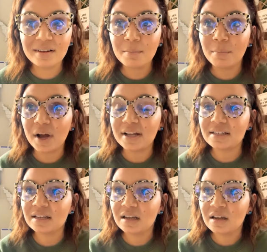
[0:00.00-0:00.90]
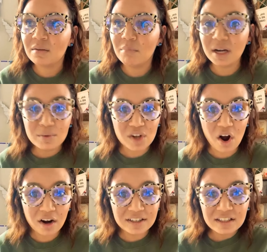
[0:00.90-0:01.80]
but money was
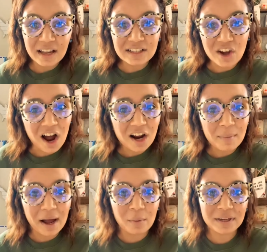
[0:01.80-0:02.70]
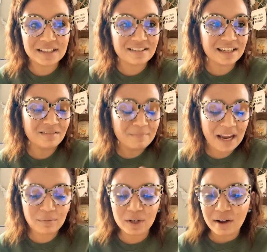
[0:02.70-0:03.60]
hard to like talk about because I was like, well,
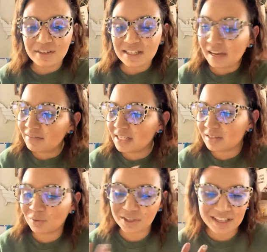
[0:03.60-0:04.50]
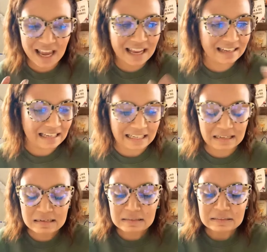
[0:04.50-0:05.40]
man, we don't have a savings and we're in debt and like,
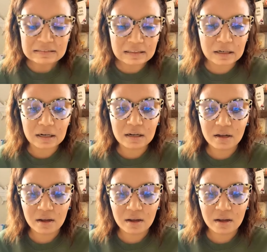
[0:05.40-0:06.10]
ugh.